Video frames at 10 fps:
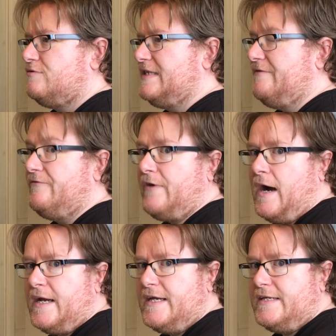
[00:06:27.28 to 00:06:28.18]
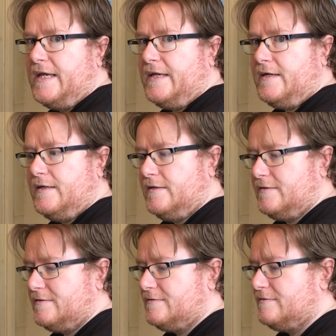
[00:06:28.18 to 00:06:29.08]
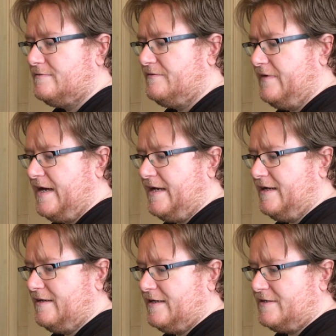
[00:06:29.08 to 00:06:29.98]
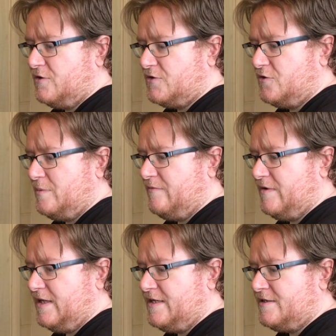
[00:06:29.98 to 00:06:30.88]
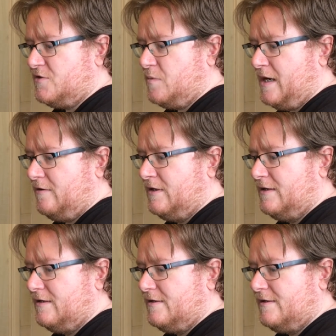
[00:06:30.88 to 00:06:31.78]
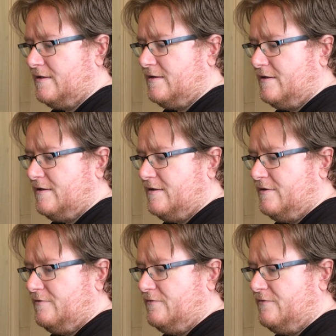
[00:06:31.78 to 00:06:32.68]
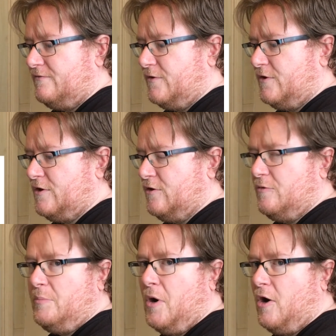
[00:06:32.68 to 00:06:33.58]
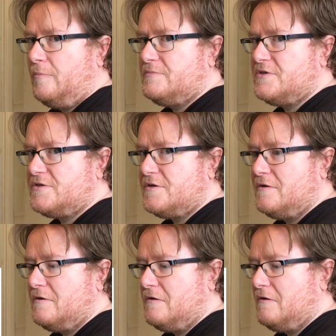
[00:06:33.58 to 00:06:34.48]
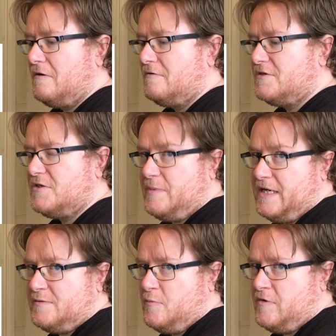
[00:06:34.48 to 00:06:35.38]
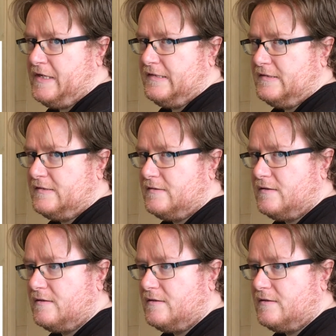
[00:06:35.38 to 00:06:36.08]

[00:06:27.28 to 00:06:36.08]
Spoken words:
dividing thing has also been released as well. Funko Pop's Space Marines.